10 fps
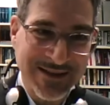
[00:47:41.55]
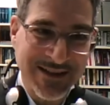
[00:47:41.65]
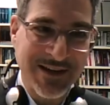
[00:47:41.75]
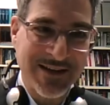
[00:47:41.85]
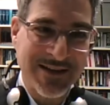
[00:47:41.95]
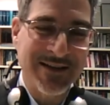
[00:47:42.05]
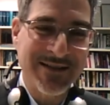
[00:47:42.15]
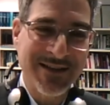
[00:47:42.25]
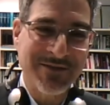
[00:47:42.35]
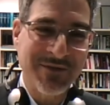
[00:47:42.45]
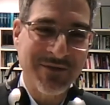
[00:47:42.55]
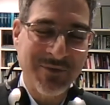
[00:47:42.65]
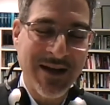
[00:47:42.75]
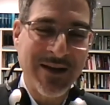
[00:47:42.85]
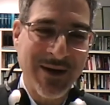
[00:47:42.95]
It's in
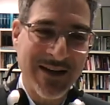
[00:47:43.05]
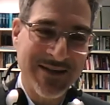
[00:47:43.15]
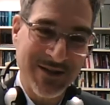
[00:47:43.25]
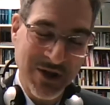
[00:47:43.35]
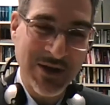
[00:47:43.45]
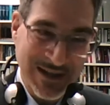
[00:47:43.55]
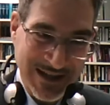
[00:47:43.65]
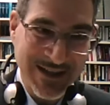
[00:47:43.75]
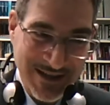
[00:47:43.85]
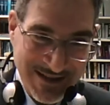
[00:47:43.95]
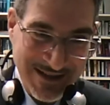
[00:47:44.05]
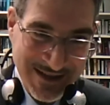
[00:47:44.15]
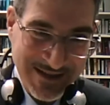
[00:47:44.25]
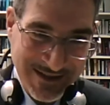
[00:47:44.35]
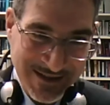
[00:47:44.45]
many ways internally
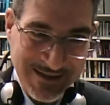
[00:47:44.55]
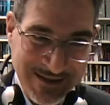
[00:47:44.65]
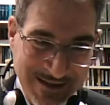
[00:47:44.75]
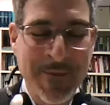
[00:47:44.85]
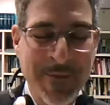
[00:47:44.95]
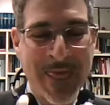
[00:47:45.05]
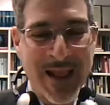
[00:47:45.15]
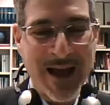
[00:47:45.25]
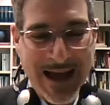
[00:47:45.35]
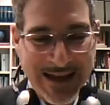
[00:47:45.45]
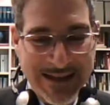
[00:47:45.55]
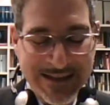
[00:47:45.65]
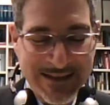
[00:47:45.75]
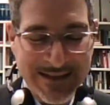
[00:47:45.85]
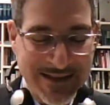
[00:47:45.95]
inconsistent,
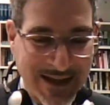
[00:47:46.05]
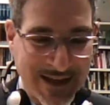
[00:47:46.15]
and